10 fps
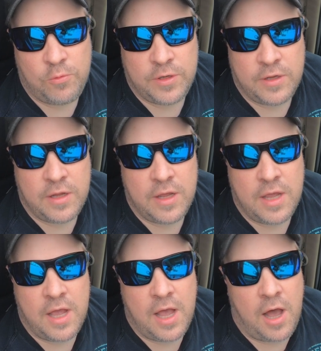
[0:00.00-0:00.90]

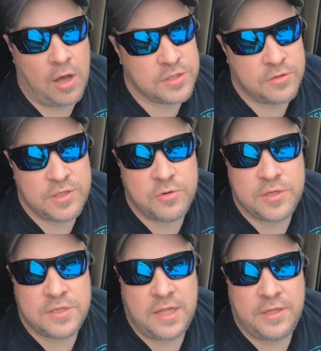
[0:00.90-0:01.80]
I also
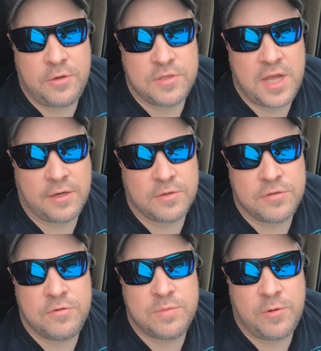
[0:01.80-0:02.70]
enjoyed selling those Dr.
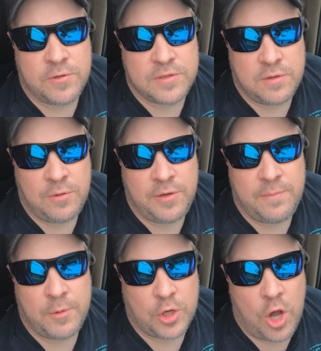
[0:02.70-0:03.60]
Seuss books on
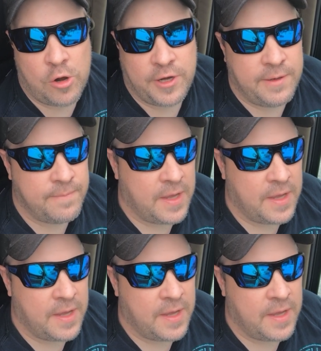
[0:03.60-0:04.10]
Mercari.